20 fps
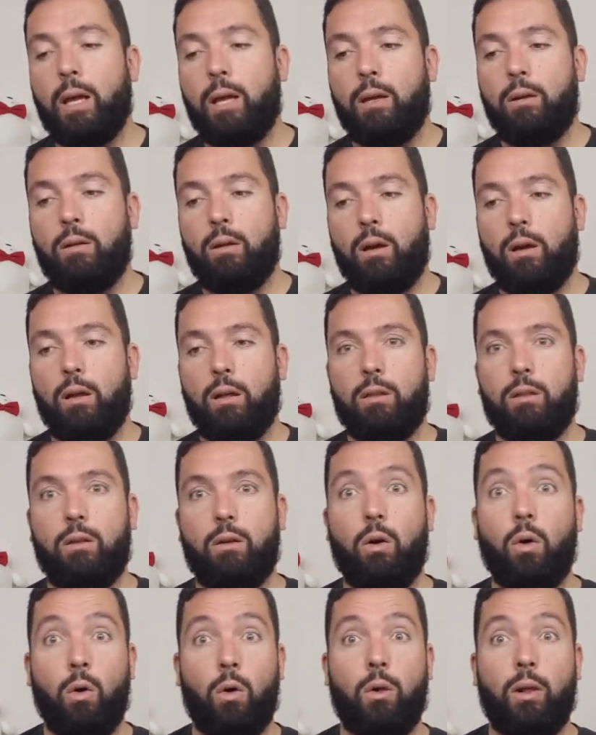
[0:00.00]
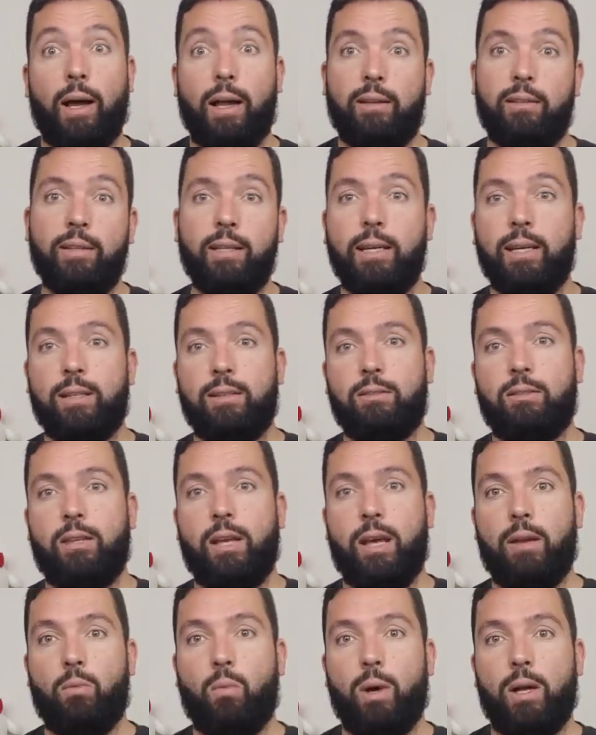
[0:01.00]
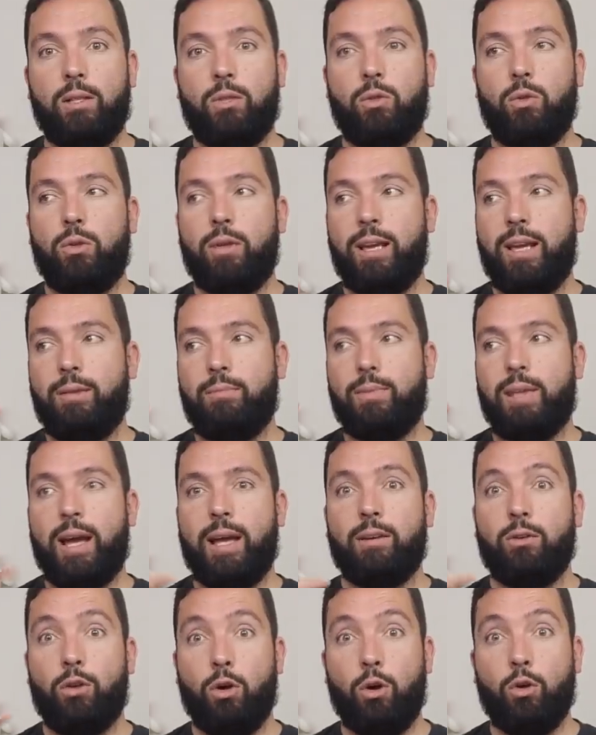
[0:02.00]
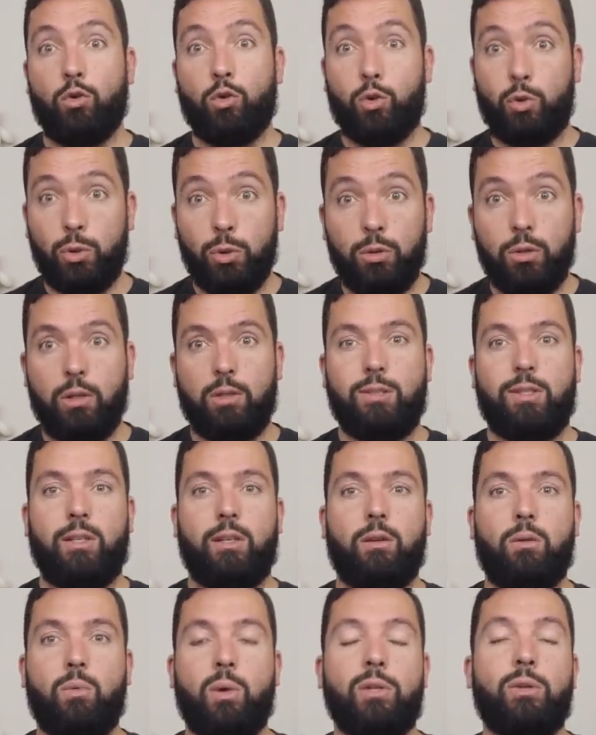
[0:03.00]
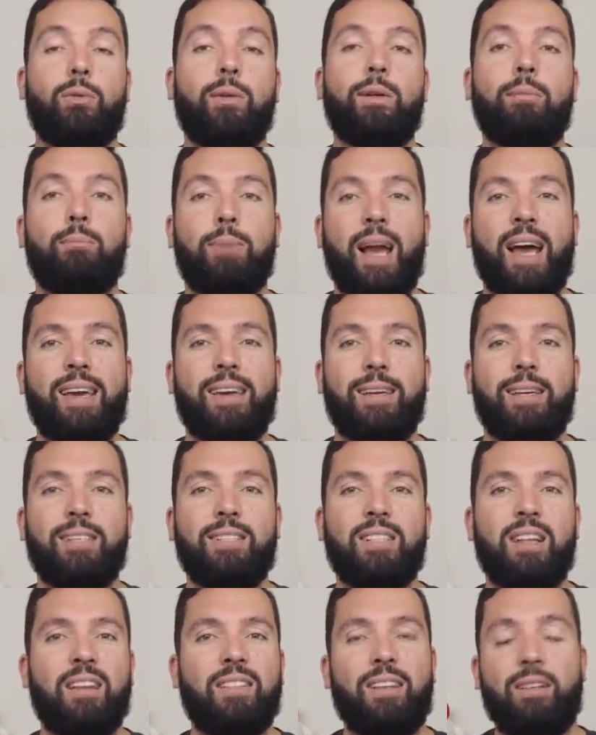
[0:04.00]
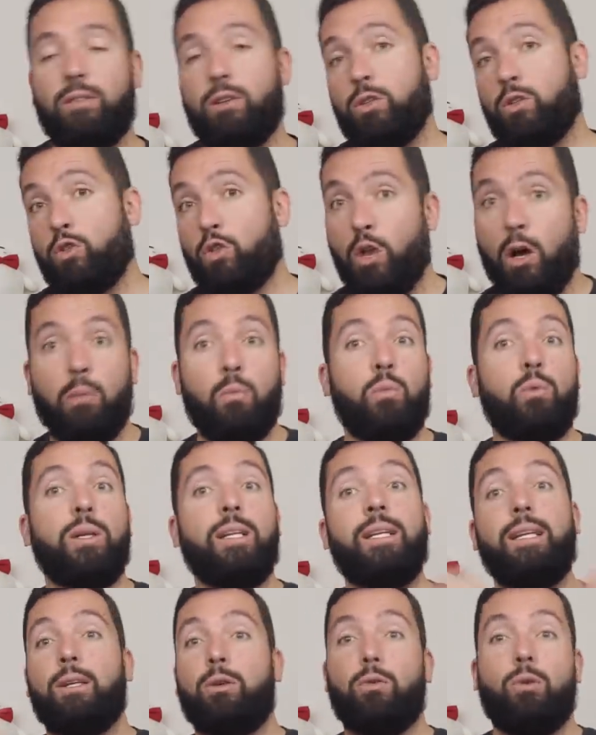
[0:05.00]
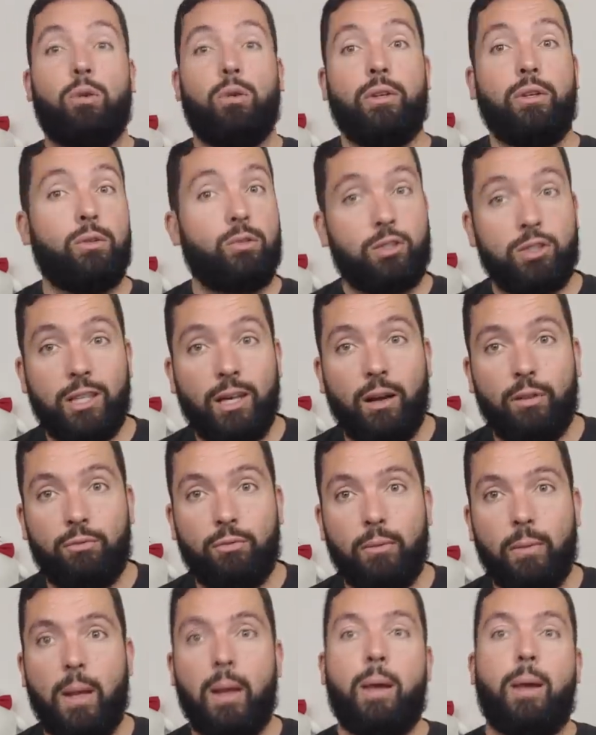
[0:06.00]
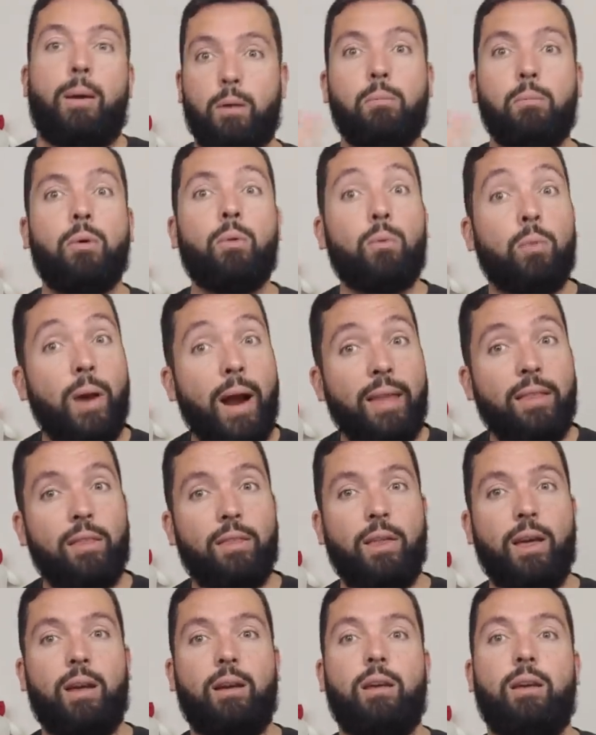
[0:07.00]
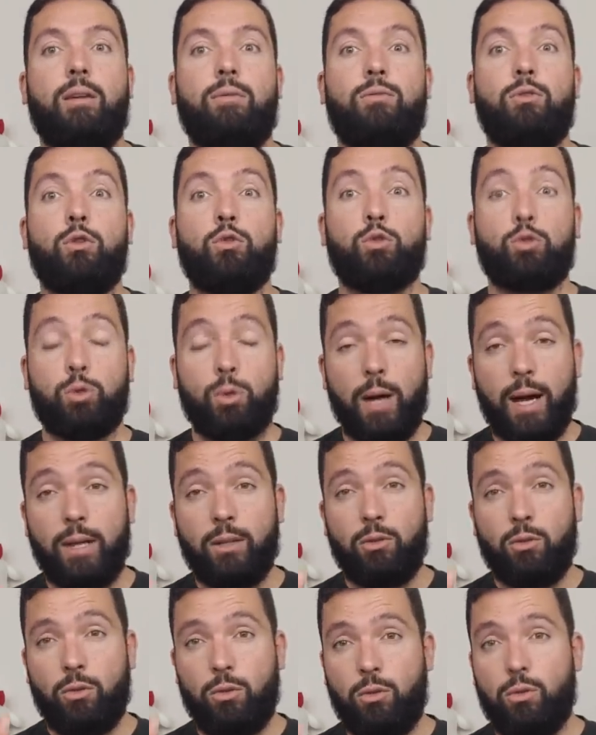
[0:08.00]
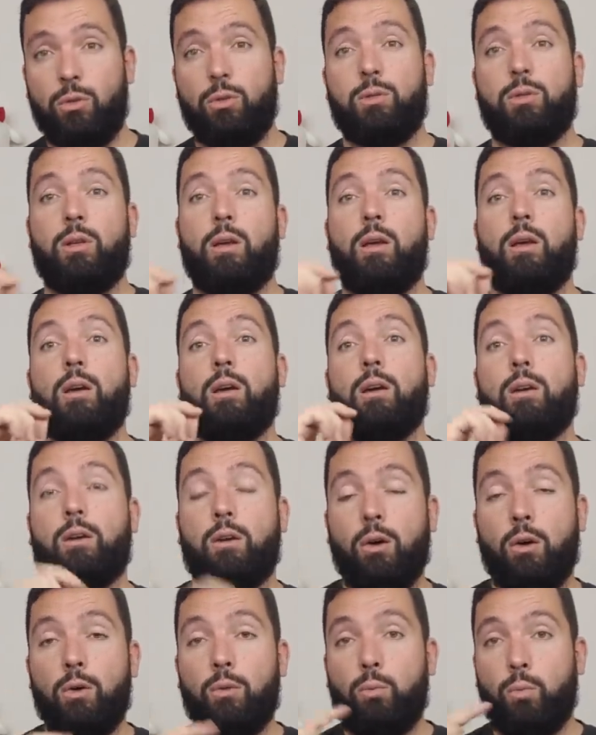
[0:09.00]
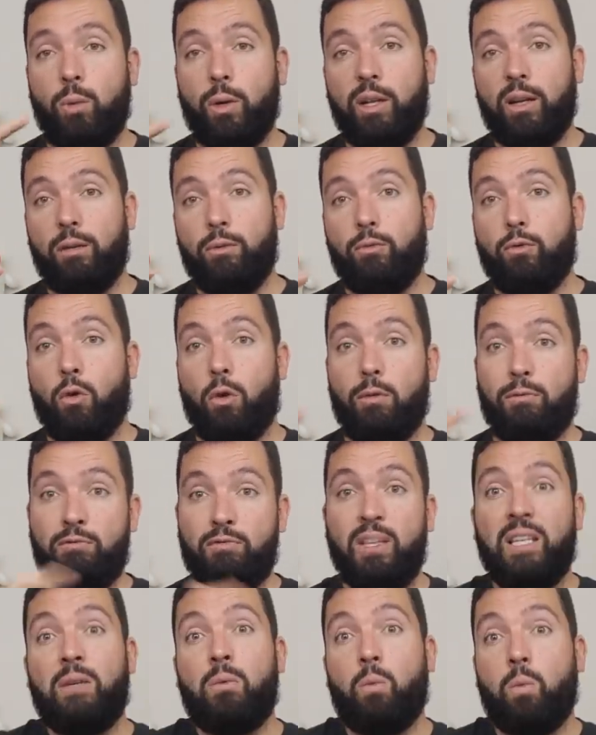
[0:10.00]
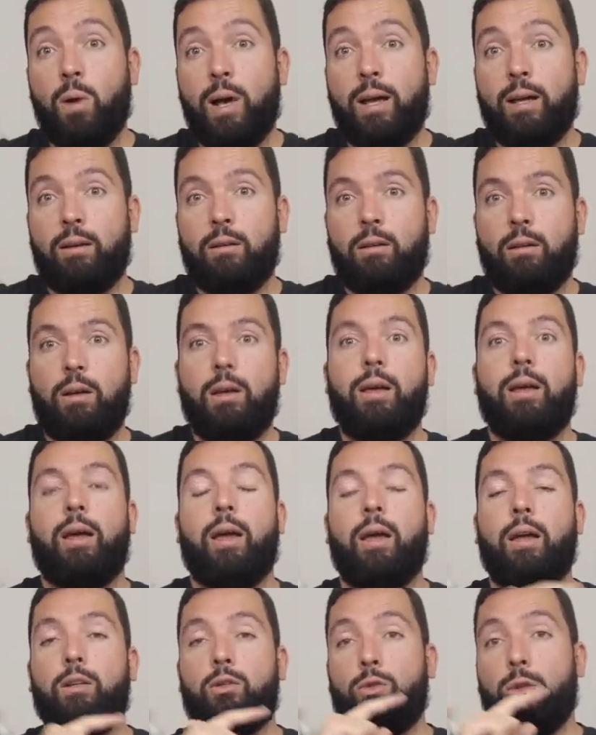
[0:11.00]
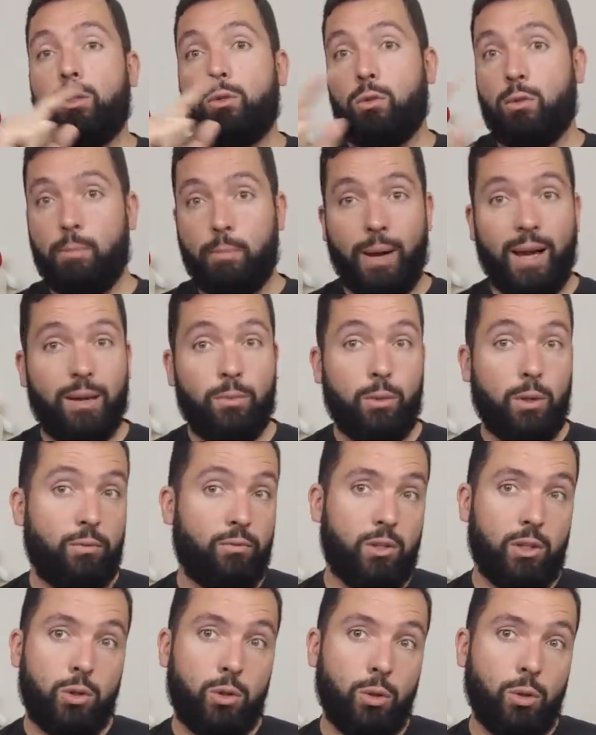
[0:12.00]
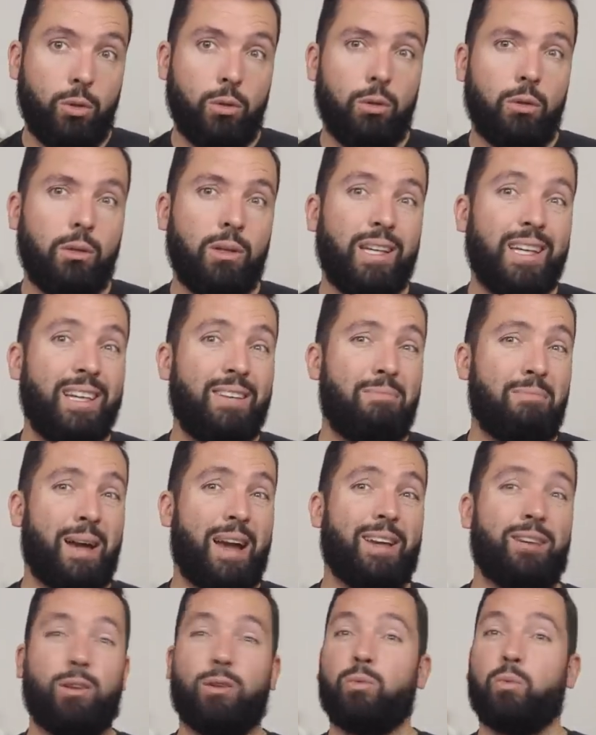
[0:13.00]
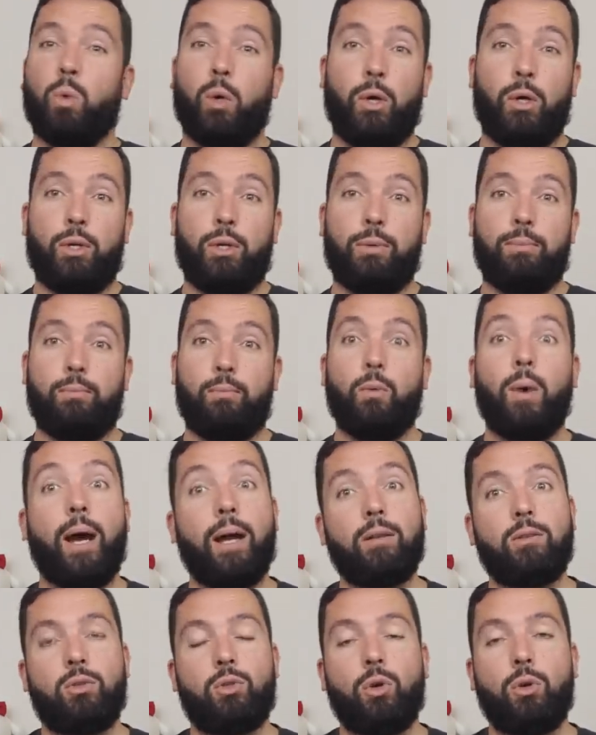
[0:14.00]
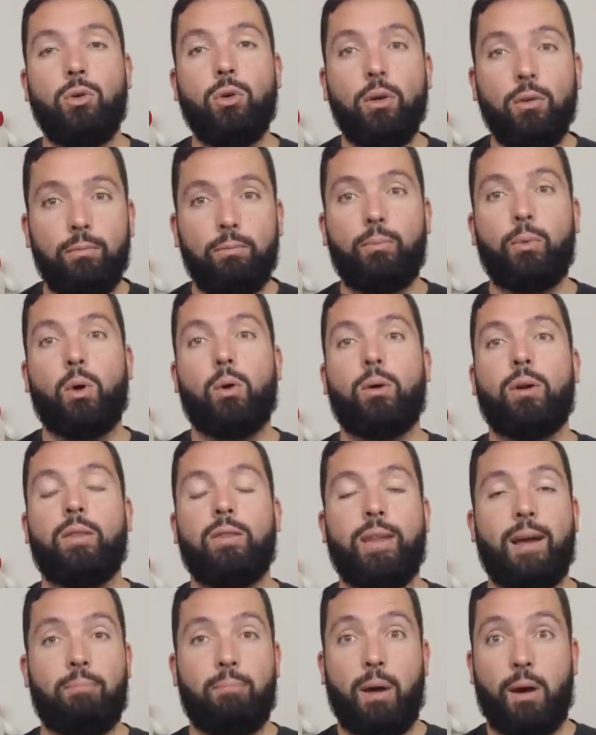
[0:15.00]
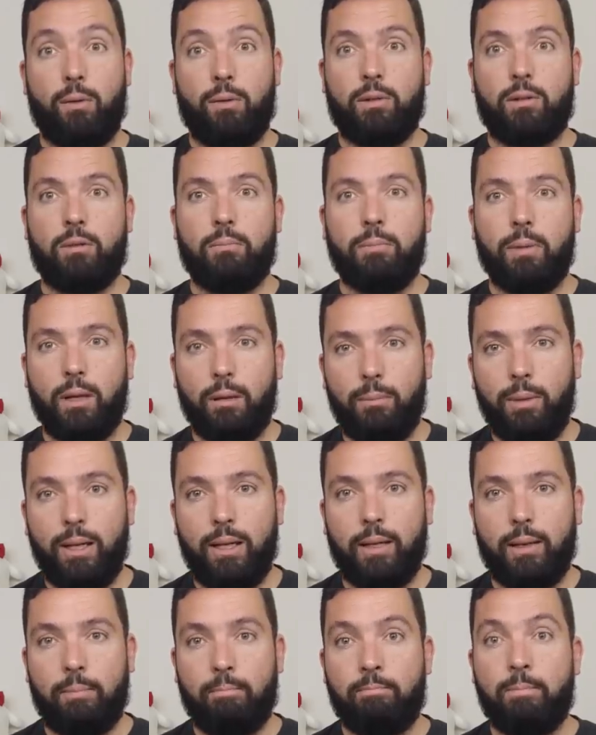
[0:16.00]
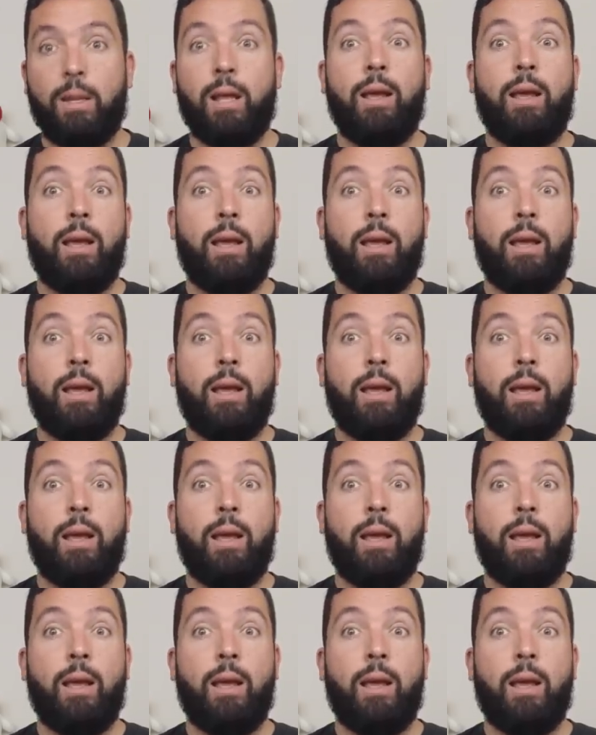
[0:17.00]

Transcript: And the whole idea is that once you name that Go 2.0, what you're implying is not that there's some really cool new stuff, but rather that if you try to use code written for v1 and try to compile it with v2, it might not work, right? So you've broken that backwards compatibility.